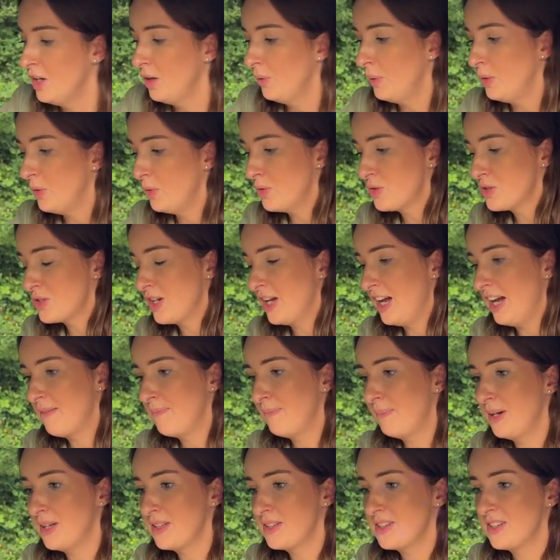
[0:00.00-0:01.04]
We also have
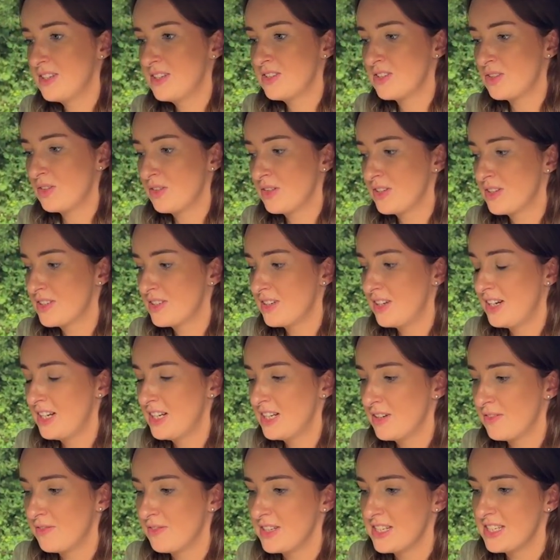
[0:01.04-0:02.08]
buttons on the
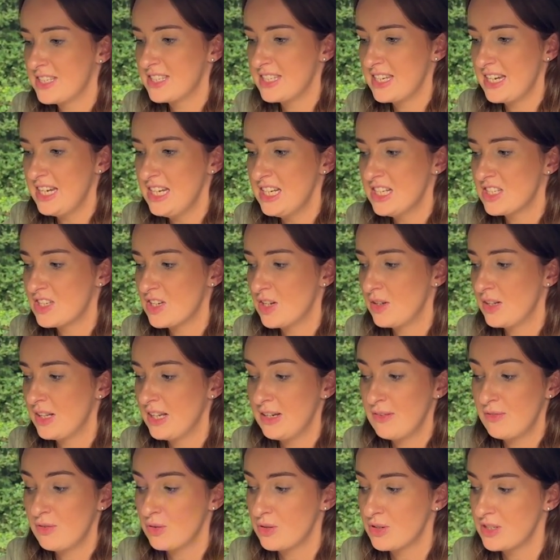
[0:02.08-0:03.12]
side of this seat so that
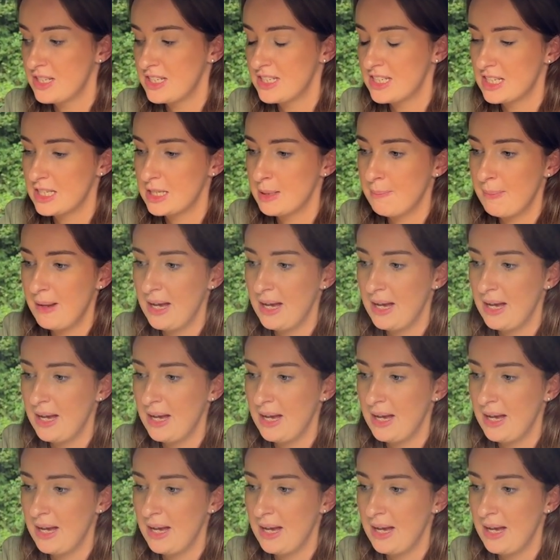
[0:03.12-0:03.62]
if you're sitting in the